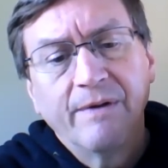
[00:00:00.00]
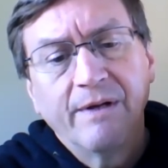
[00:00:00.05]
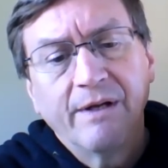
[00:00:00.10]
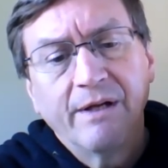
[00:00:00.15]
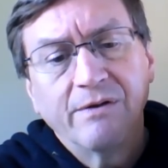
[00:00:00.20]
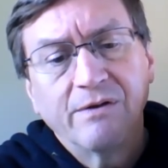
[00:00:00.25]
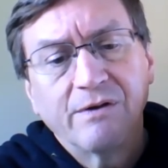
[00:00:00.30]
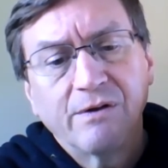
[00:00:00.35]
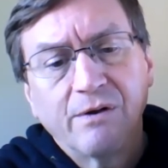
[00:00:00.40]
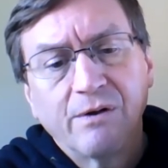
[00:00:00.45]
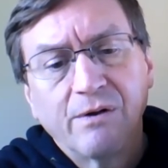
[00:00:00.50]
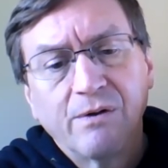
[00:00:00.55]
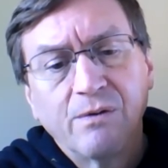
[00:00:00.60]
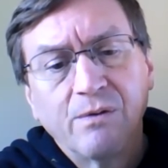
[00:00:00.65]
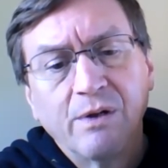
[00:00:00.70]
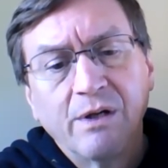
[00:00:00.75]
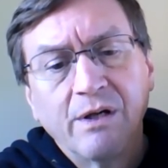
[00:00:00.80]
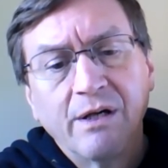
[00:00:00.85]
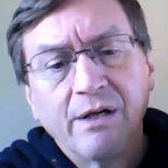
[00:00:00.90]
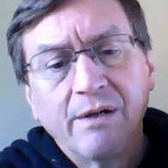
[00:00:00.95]
And
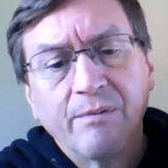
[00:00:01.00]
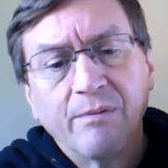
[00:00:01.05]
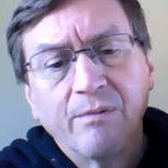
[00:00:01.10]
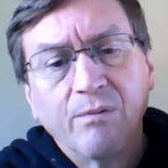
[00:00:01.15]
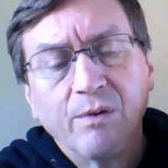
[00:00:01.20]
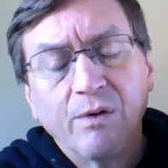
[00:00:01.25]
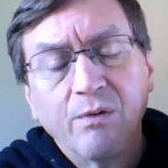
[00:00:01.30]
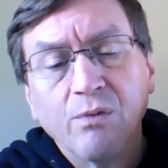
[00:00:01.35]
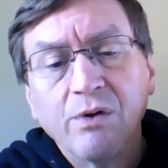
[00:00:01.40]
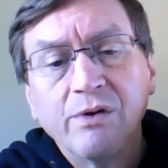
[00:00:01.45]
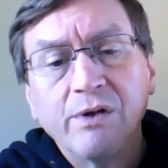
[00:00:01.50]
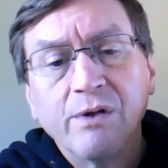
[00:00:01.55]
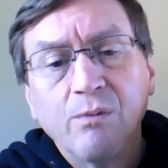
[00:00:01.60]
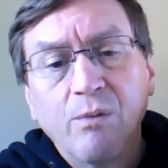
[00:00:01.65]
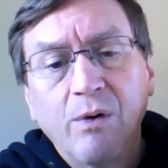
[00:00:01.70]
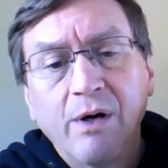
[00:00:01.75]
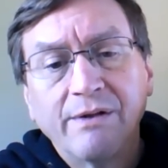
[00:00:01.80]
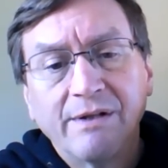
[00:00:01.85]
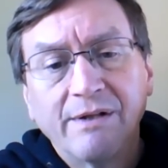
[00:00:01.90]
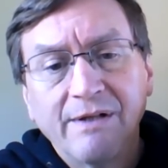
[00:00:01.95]
so we really
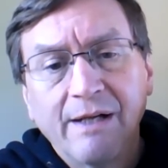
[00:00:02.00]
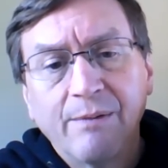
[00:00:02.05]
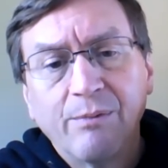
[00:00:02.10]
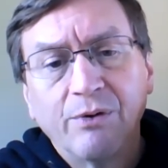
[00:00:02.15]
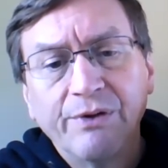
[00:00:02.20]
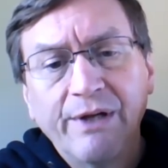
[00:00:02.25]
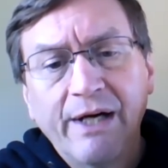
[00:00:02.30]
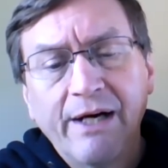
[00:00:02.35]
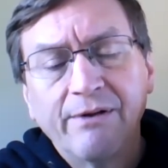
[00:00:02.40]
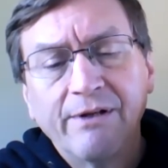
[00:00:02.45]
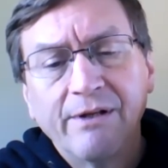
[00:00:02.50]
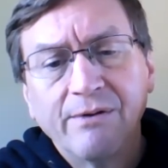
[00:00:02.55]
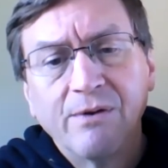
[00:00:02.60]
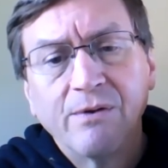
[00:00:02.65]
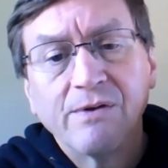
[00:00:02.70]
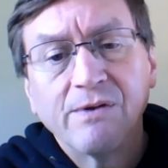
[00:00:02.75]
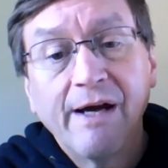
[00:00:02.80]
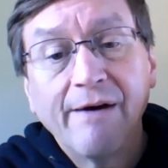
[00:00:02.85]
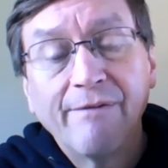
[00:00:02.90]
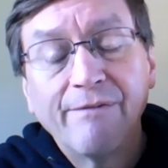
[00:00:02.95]
want to double down on
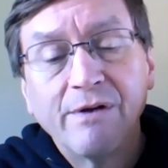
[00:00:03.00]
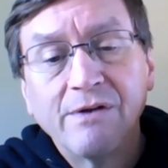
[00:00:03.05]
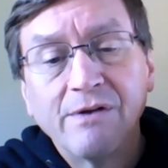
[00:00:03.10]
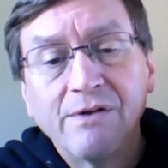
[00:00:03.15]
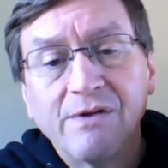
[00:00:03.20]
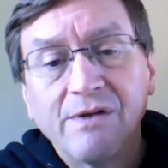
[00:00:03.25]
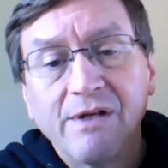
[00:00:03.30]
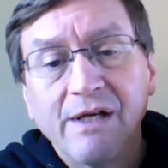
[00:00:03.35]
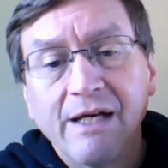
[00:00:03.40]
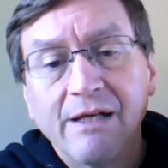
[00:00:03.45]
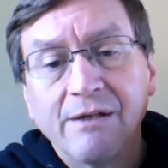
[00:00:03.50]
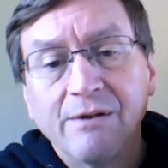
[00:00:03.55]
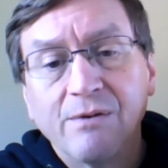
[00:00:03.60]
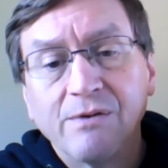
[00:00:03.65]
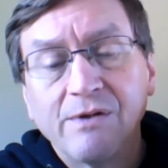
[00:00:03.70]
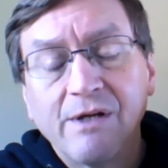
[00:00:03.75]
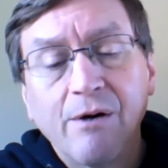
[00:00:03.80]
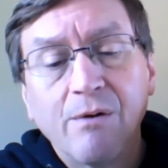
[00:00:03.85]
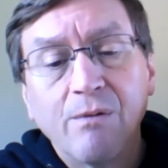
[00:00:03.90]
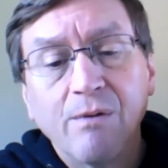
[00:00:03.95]
those efforts and
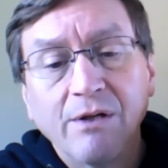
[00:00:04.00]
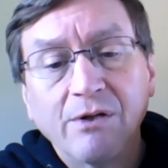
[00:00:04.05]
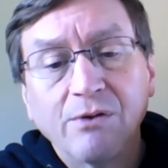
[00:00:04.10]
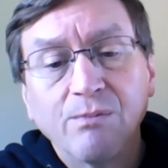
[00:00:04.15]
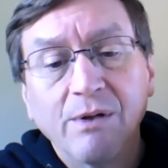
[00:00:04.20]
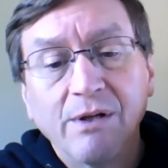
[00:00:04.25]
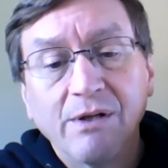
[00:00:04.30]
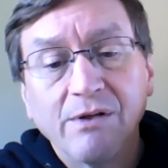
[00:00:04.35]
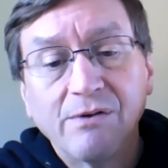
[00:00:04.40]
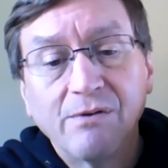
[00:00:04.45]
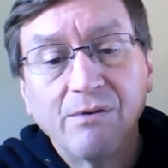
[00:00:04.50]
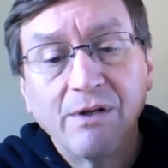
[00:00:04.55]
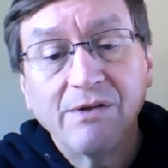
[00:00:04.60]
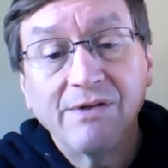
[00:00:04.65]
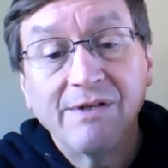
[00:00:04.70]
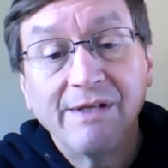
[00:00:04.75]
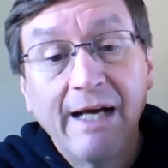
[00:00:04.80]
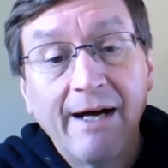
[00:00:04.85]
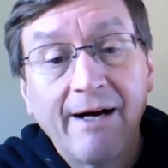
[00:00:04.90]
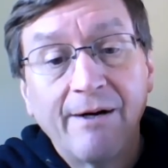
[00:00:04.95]
those outreach ministries
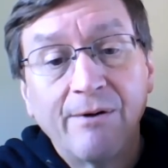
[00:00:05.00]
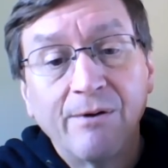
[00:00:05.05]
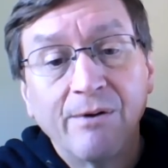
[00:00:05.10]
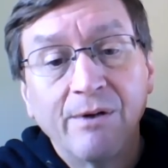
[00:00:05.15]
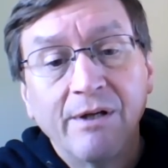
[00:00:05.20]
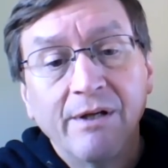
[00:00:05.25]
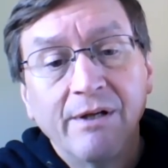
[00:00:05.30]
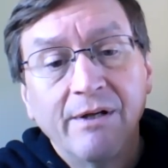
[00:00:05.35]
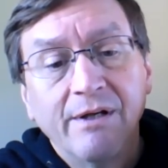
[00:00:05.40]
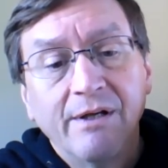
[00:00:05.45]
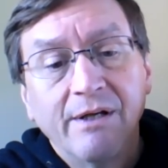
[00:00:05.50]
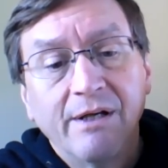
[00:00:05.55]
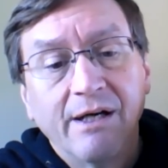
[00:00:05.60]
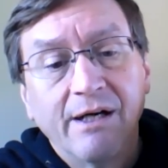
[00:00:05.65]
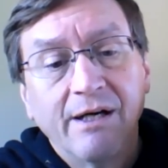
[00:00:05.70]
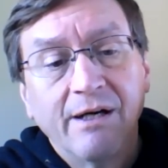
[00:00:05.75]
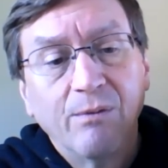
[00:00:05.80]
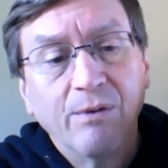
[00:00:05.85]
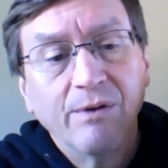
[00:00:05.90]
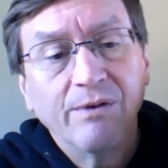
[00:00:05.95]
now
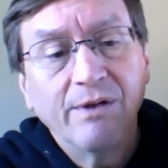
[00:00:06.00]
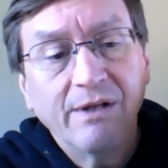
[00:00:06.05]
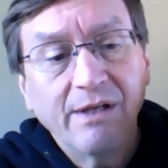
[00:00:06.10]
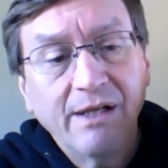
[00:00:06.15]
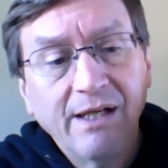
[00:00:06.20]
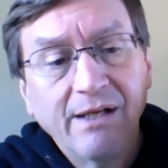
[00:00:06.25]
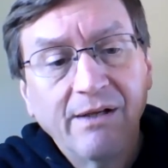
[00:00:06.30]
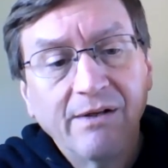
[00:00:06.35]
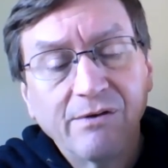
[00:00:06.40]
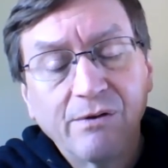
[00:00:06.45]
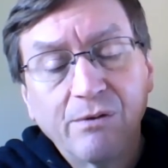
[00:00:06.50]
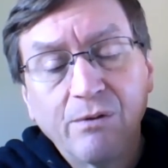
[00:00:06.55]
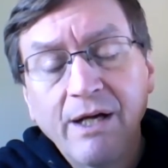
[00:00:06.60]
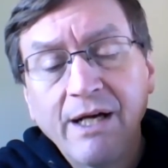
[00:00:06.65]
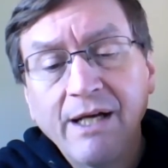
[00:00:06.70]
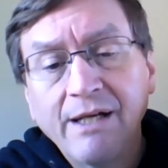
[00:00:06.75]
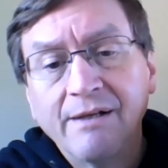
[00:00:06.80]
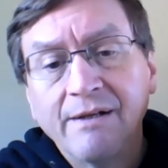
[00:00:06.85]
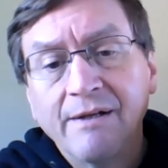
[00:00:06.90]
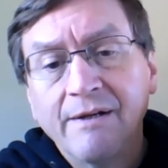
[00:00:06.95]
when the need is
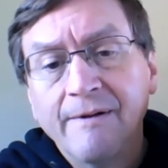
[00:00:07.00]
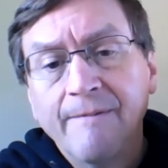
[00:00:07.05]
great.